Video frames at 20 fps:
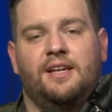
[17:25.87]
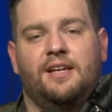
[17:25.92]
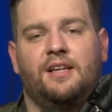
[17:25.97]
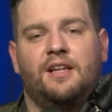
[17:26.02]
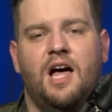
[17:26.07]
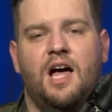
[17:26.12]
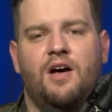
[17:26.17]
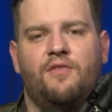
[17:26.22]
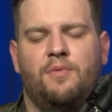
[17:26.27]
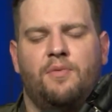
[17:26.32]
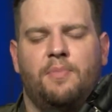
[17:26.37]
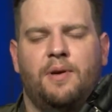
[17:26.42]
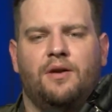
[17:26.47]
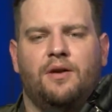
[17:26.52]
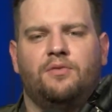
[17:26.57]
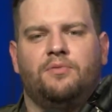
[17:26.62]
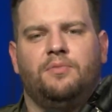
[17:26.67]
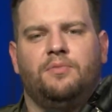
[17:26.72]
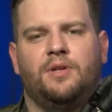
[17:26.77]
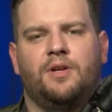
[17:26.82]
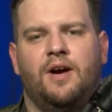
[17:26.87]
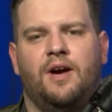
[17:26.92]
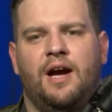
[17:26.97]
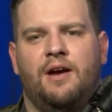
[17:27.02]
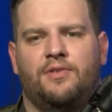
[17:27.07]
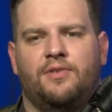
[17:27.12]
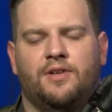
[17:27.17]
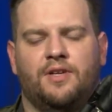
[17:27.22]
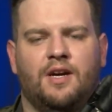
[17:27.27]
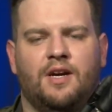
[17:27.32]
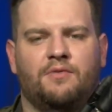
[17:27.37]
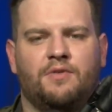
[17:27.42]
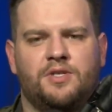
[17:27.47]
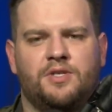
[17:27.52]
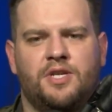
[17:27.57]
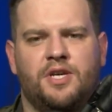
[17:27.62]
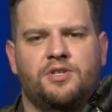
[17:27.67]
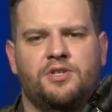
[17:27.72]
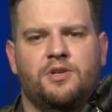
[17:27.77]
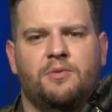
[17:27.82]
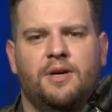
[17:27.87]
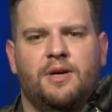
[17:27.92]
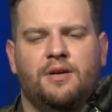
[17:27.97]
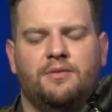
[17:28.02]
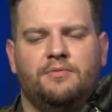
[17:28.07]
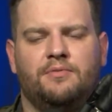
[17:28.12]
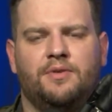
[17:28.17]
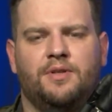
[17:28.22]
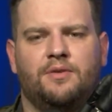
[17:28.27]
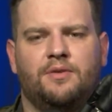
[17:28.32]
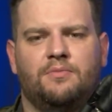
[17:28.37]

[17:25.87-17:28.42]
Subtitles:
I love about, having the conversation about,